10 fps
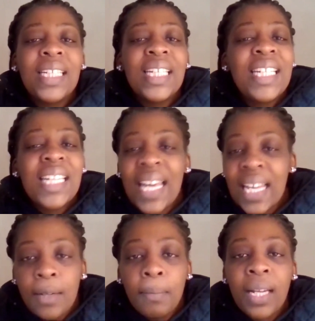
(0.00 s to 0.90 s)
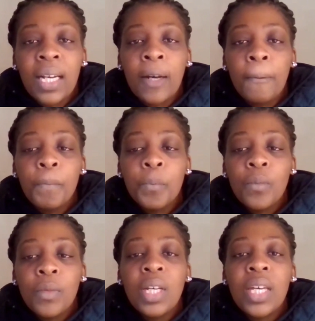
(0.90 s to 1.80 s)
in any manner,
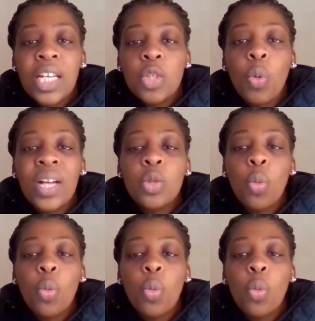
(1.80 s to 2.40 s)
guess what?